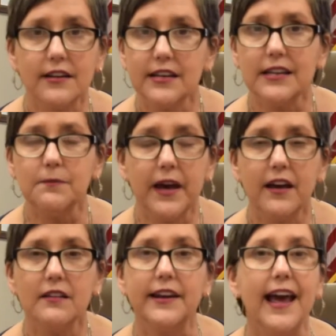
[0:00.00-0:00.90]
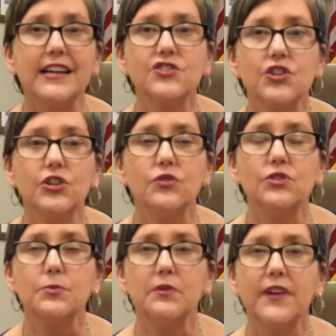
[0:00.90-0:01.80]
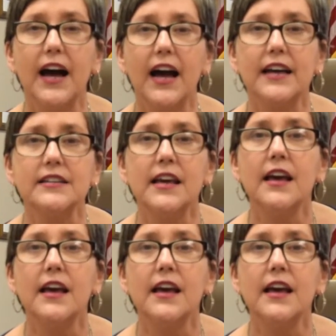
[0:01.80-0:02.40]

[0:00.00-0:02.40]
an email and ask you to provide